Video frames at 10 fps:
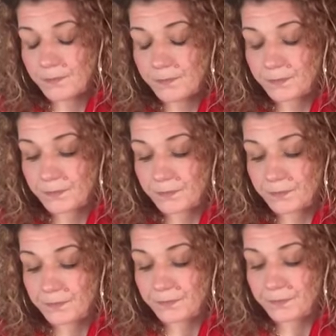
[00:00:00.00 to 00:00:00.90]

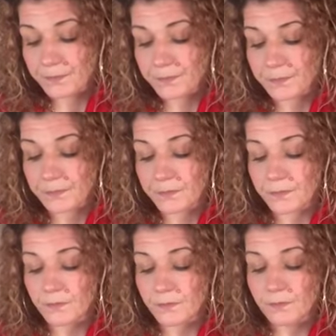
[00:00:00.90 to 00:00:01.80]

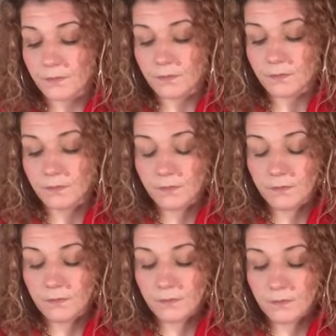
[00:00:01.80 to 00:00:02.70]

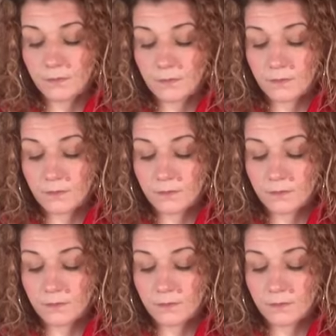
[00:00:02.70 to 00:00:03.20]
Nobody speaks.